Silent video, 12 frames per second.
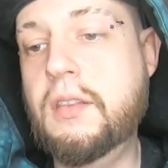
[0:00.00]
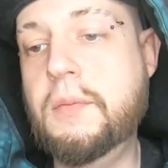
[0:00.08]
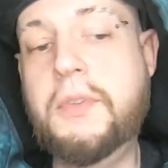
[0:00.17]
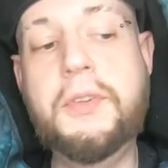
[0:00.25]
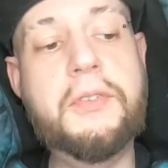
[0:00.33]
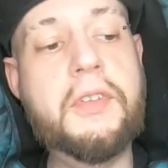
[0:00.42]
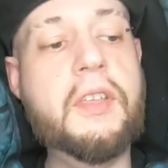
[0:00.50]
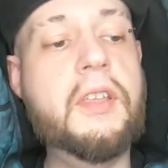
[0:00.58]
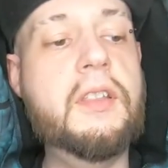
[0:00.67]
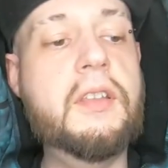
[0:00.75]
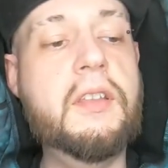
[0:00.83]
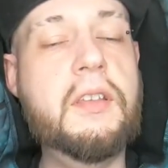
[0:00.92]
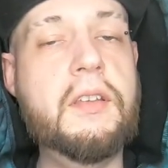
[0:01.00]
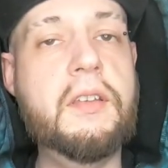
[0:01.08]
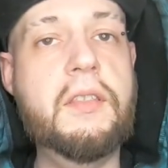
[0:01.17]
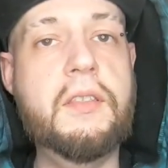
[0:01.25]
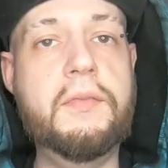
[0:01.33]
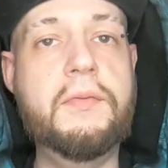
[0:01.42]
in
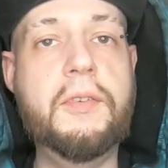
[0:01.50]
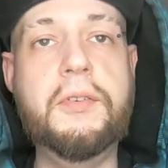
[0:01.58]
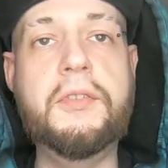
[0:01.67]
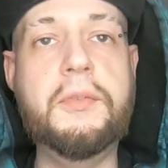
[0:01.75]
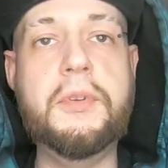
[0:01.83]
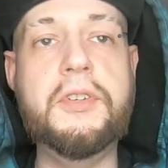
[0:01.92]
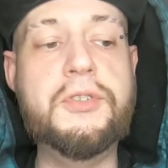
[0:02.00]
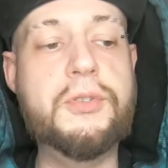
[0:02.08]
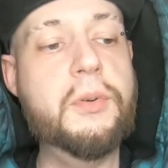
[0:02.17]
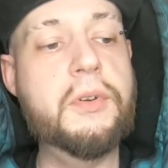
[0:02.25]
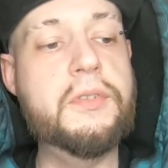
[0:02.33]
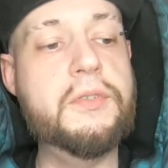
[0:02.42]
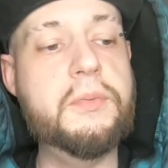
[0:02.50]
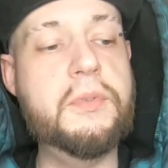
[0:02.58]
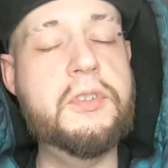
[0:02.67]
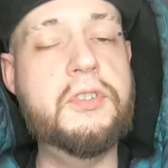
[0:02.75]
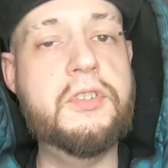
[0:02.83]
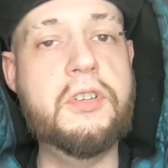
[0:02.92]
the first three shorts
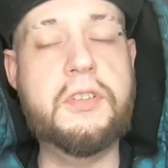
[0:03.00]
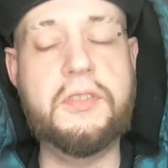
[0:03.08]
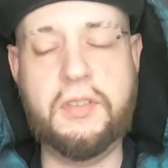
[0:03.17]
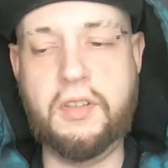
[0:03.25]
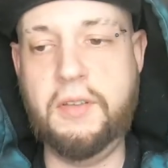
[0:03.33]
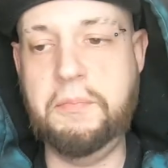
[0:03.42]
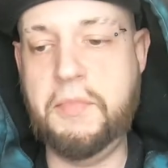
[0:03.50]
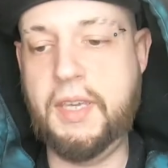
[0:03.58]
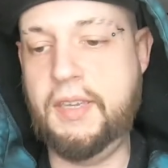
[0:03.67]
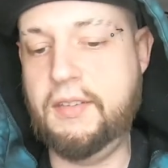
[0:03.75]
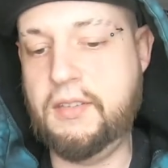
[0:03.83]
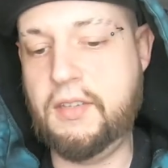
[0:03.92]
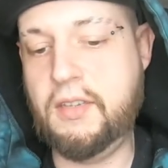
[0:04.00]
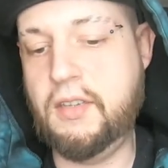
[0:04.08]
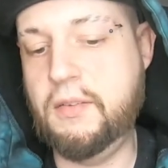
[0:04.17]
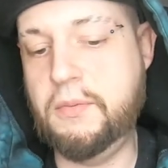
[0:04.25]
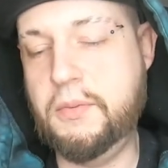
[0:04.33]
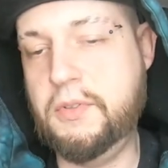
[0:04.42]
was just amazing.
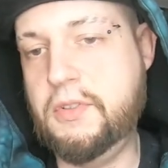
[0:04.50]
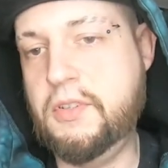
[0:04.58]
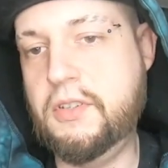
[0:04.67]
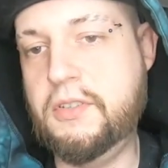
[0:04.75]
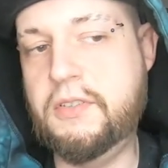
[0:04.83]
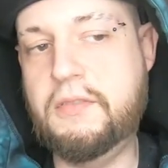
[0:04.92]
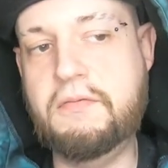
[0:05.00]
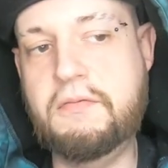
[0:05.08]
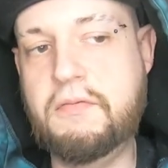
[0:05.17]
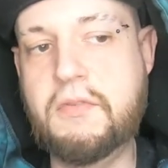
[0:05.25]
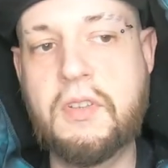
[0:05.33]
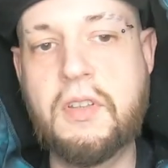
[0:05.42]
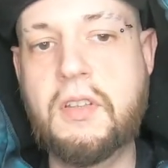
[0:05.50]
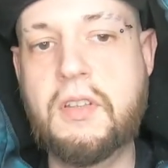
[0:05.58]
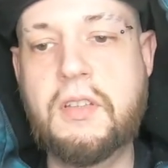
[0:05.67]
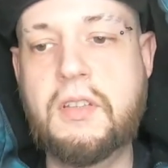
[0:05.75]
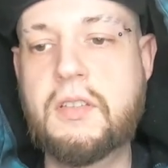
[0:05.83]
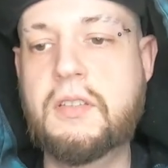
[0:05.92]
It was just
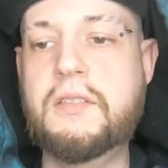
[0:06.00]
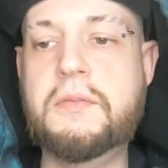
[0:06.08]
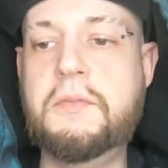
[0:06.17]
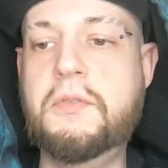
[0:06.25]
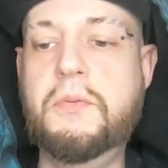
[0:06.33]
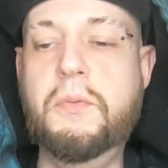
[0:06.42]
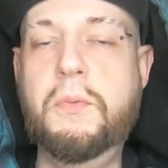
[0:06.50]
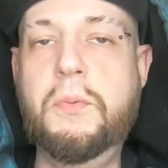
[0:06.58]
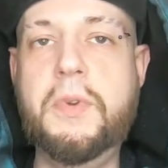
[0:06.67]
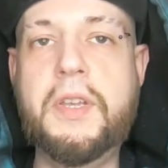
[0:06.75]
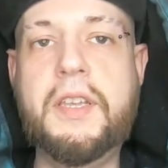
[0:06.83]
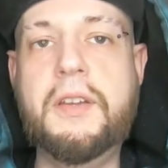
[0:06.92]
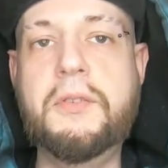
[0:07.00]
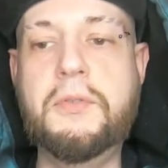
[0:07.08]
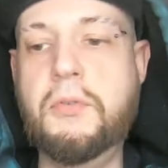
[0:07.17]
some wicked